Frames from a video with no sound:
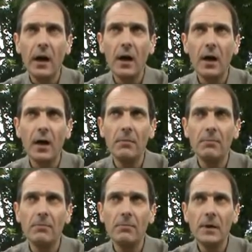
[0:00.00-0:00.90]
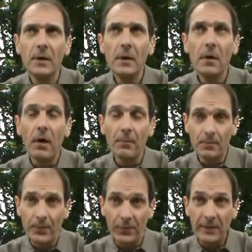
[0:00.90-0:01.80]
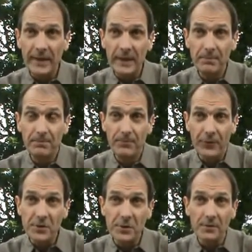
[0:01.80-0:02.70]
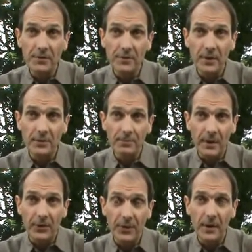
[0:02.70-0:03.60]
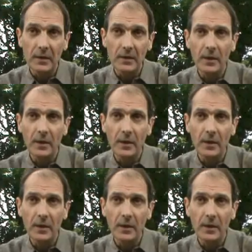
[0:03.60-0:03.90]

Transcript: Um, 3D features is a big thing.